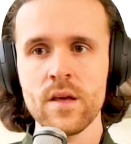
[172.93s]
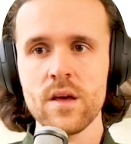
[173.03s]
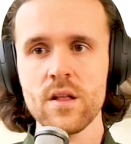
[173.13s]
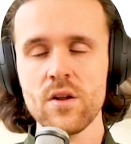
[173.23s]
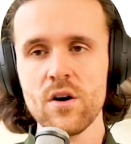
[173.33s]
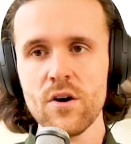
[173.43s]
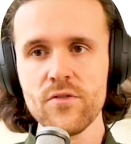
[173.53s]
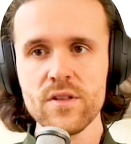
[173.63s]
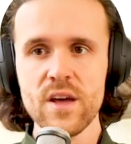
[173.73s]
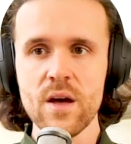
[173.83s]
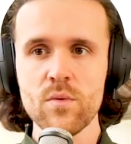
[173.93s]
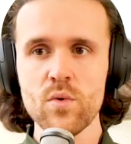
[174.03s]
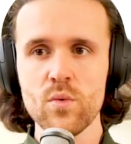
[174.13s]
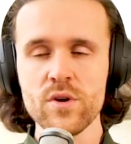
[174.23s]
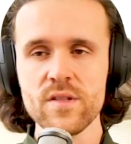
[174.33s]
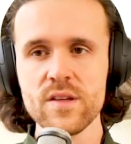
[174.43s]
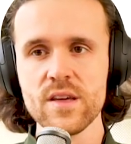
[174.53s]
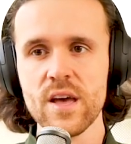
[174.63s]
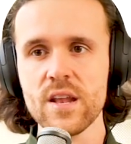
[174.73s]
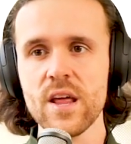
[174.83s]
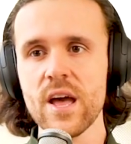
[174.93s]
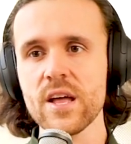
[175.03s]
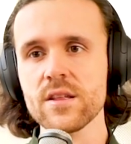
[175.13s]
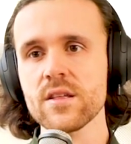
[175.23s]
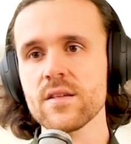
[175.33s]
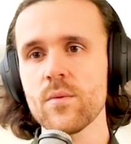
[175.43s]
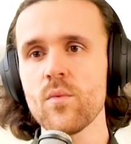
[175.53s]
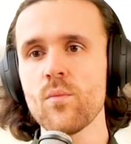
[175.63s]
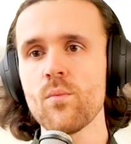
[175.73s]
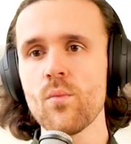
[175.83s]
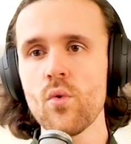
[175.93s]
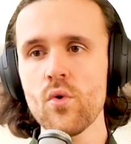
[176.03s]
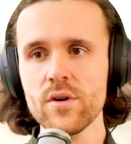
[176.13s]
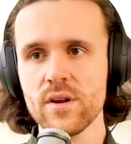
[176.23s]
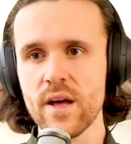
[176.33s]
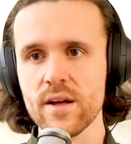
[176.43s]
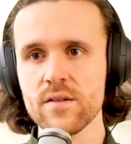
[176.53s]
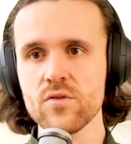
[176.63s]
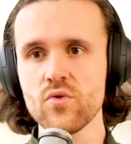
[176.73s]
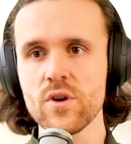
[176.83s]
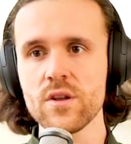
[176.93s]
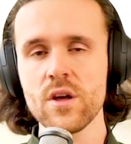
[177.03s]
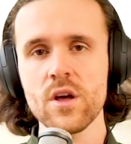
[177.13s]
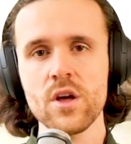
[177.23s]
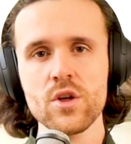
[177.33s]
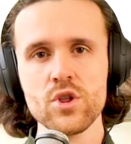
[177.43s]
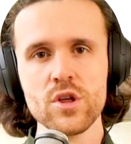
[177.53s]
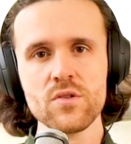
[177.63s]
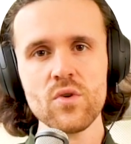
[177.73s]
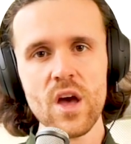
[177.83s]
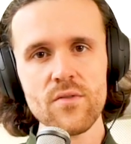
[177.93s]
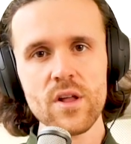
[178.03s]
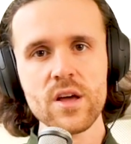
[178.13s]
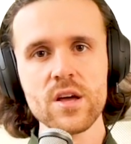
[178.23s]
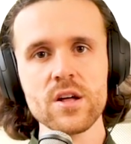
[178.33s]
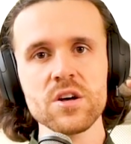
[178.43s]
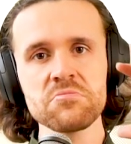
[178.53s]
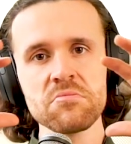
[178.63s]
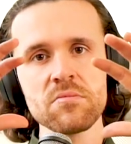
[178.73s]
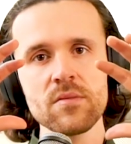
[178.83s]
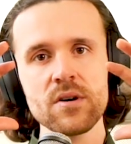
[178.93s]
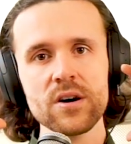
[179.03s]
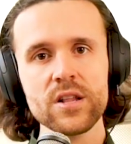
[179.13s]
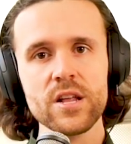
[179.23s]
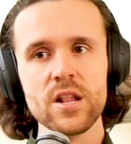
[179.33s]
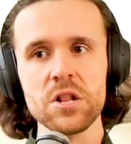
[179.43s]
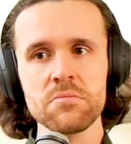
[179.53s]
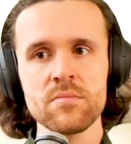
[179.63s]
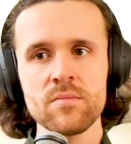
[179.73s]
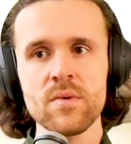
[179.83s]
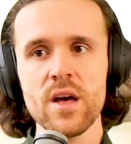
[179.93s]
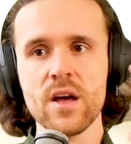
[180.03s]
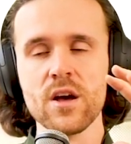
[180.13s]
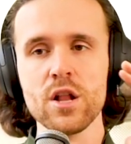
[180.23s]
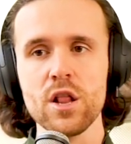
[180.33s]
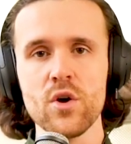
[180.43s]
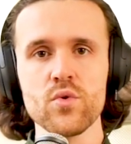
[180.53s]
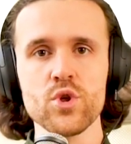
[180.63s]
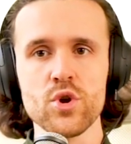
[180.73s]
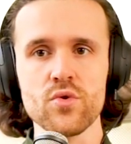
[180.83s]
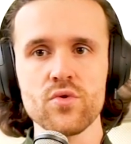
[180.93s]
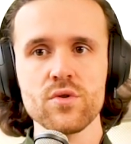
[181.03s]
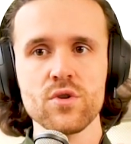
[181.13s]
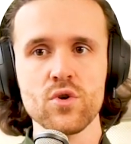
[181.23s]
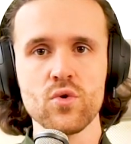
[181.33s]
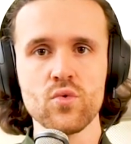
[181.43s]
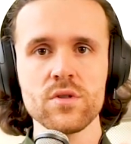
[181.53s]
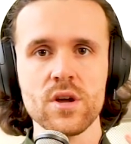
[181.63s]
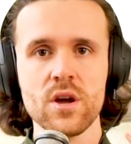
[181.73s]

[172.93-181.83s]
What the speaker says: And then after that, we will once again add some more text to it just to have like a little enclosure to the